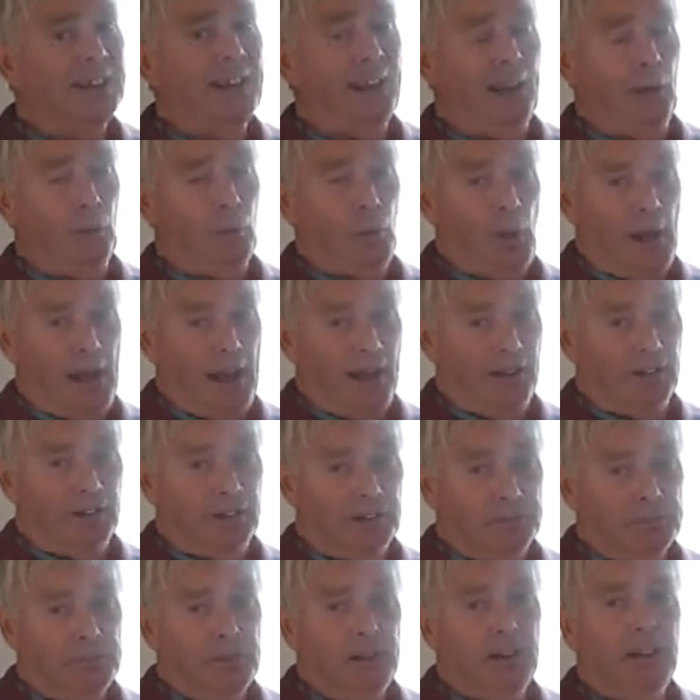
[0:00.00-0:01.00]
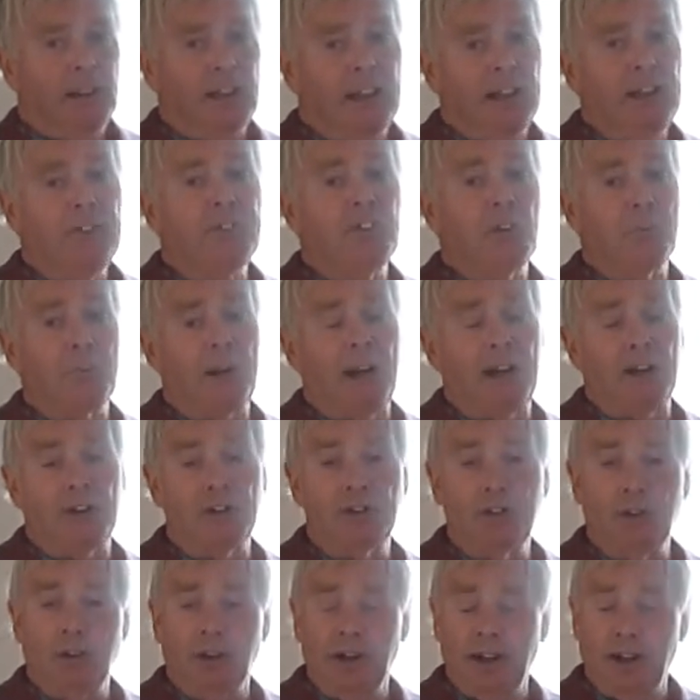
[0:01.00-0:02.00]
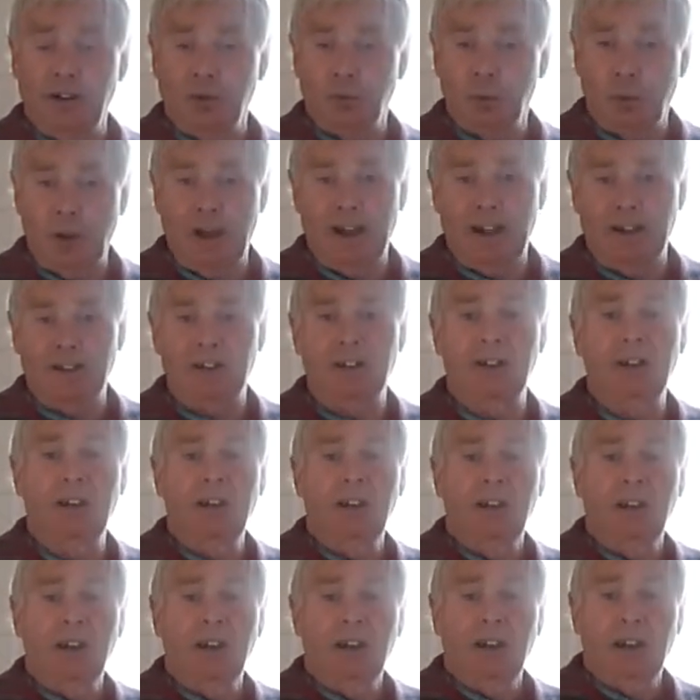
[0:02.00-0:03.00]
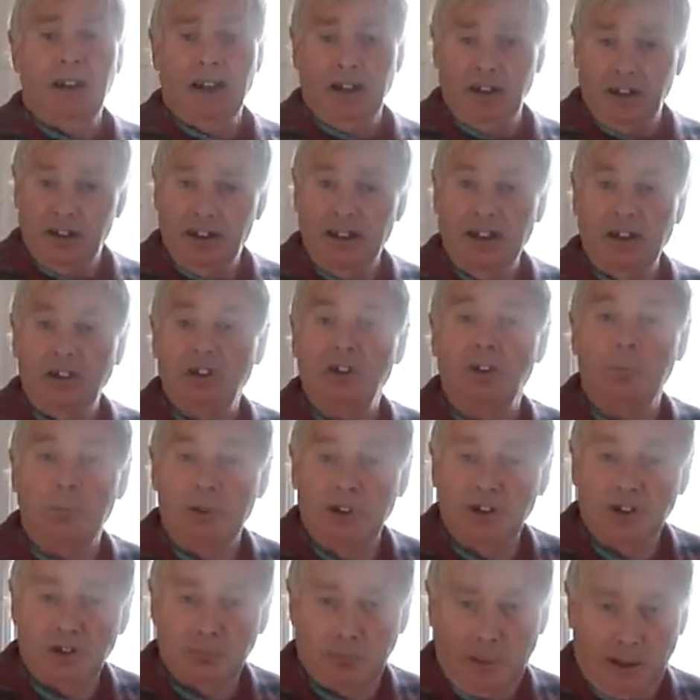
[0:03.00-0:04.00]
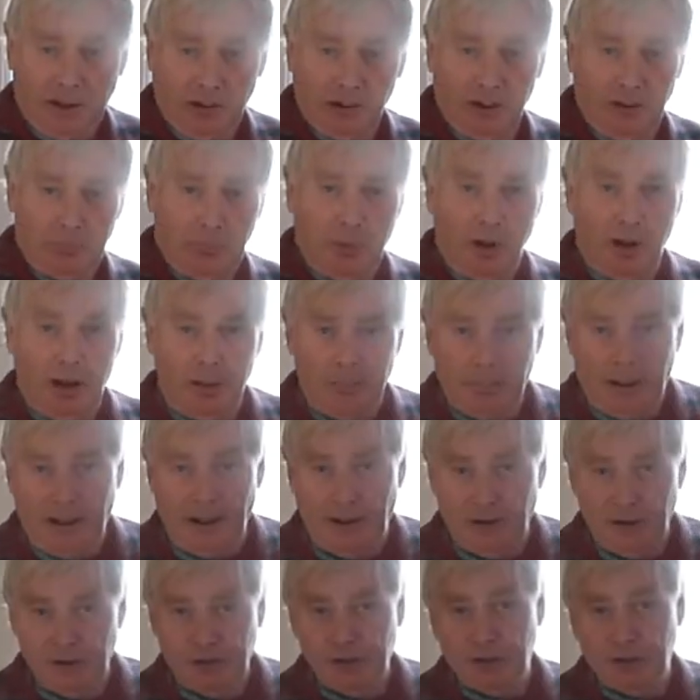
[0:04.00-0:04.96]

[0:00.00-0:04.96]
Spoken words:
If the parachute gets wet, it needs to be inspected by a parachute packer